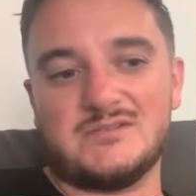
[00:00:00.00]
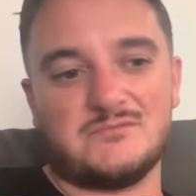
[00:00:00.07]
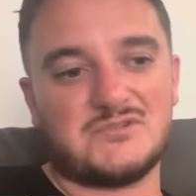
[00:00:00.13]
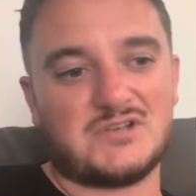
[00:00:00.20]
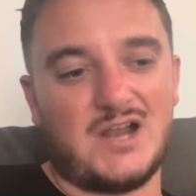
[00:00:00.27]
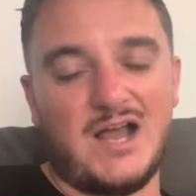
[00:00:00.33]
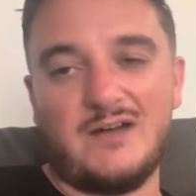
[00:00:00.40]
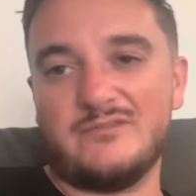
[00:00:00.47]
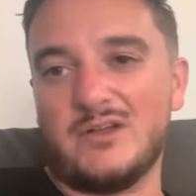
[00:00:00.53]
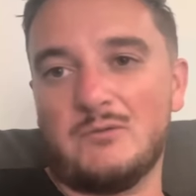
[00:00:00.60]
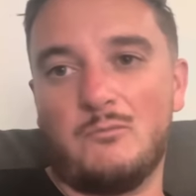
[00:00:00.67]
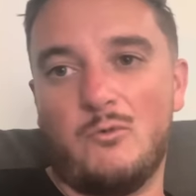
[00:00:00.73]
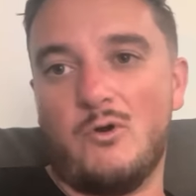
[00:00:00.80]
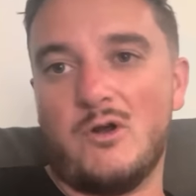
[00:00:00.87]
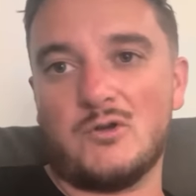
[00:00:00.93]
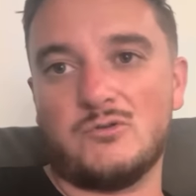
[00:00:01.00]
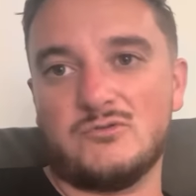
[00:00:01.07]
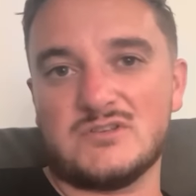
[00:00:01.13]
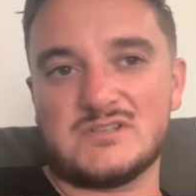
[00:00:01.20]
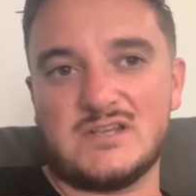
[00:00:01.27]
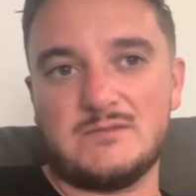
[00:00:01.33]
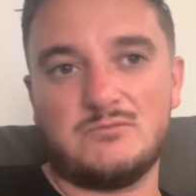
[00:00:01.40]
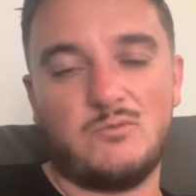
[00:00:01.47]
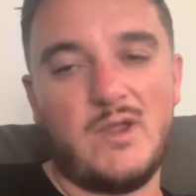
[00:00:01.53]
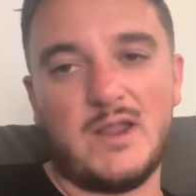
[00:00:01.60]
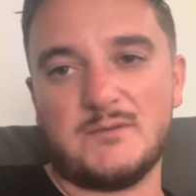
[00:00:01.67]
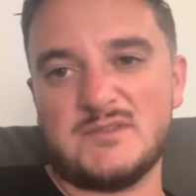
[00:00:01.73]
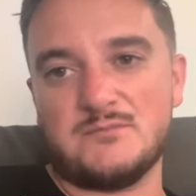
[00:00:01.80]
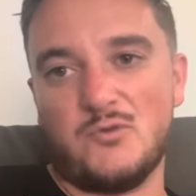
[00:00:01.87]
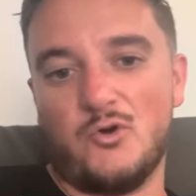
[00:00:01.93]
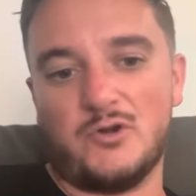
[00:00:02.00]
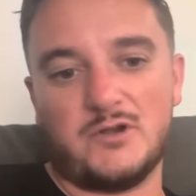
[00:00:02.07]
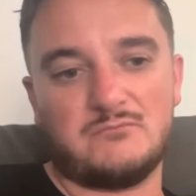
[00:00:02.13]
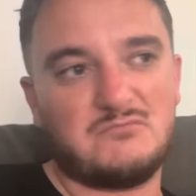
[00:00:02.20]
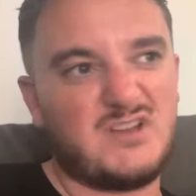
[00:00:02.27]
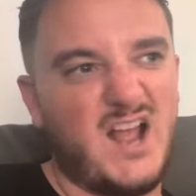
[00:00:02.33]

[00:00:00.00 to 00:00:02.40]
I'm just going to have that water and go to sleep. Wake up in the morning,